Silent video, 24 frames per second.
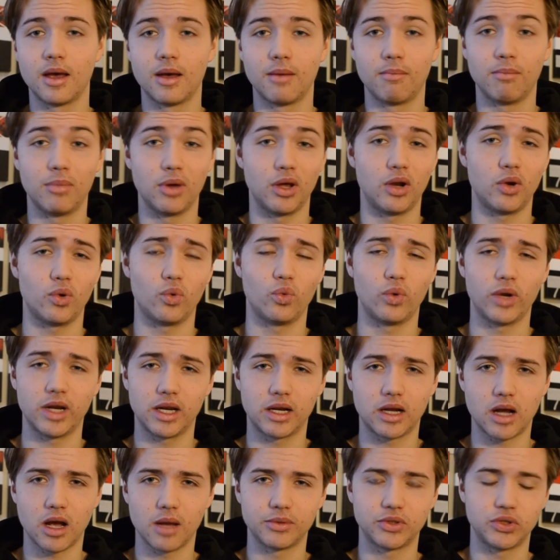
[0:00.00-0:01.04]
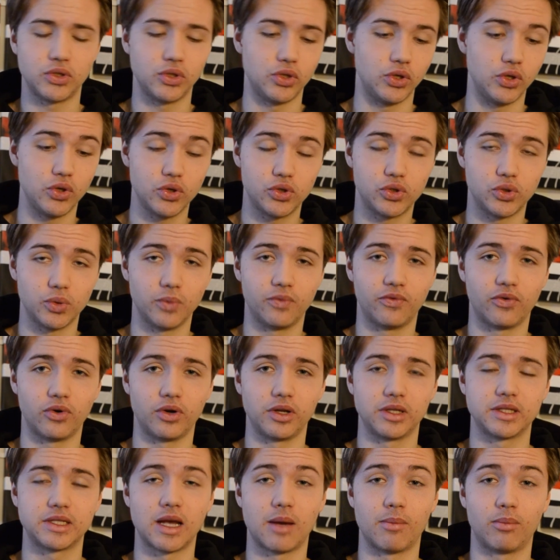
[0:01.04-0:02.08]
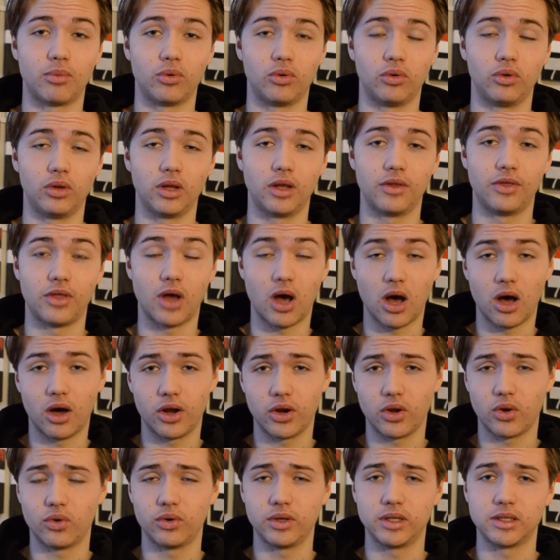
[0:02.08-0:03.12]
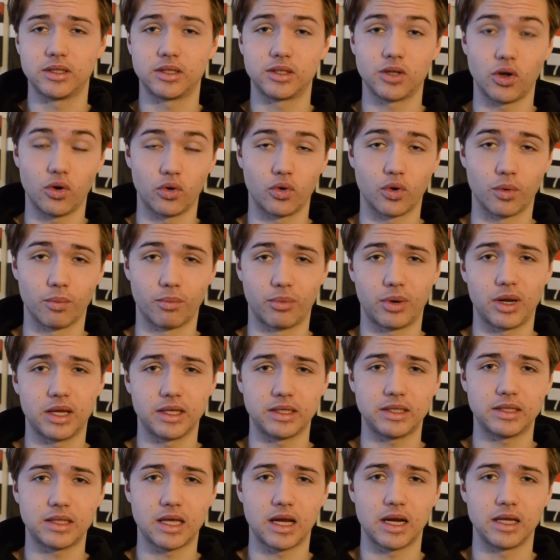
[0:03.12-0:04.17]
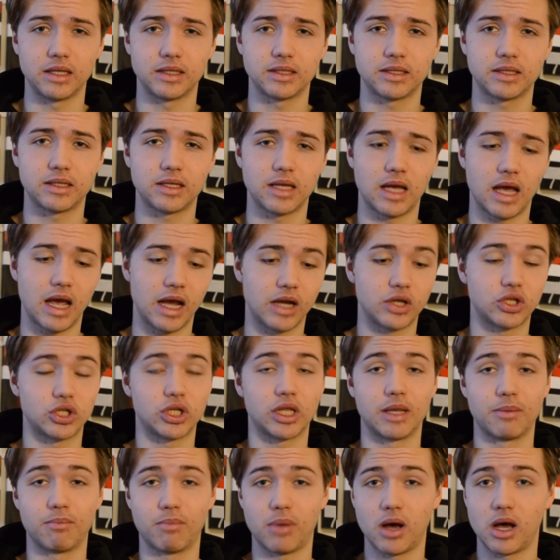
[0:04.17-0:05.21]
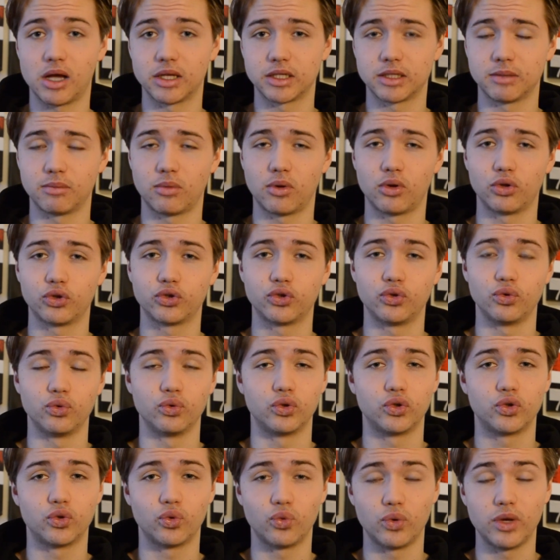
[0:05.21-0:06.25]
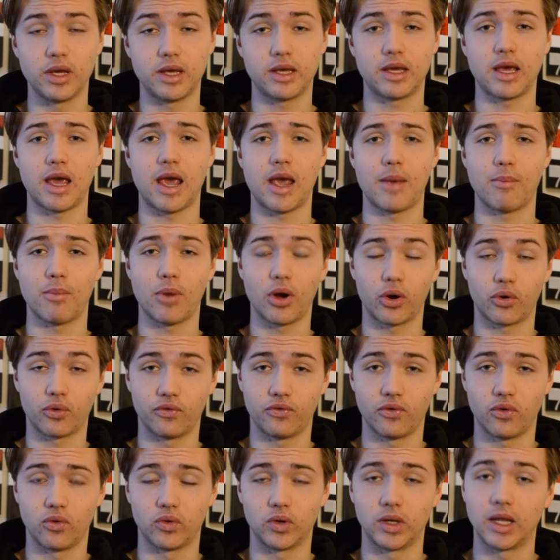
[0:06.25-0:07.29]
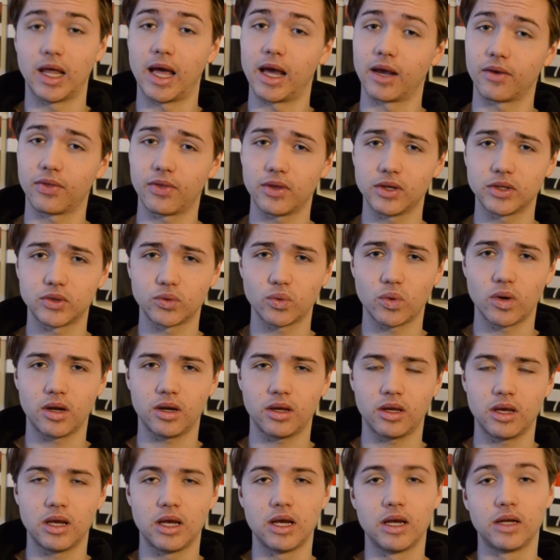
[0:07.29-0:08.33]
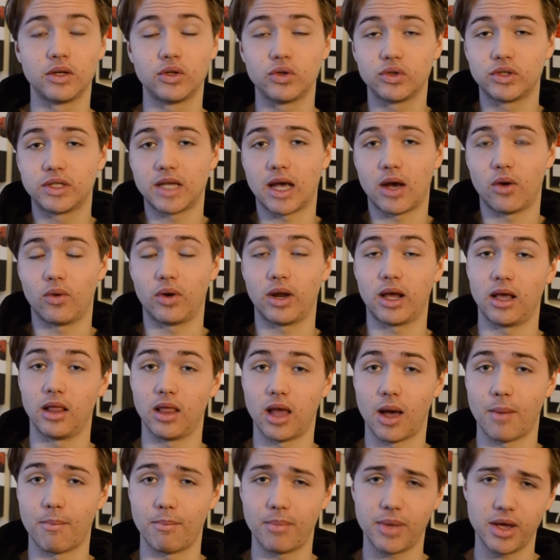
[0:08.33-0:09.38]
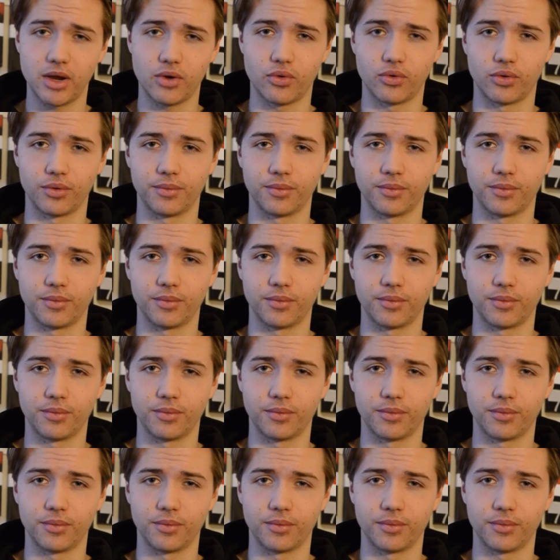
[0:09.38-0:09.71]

But when it comes to YouTube, for example, the audio is so compressed that it's actually possible to tweak a microphone like this one to sound a lot better.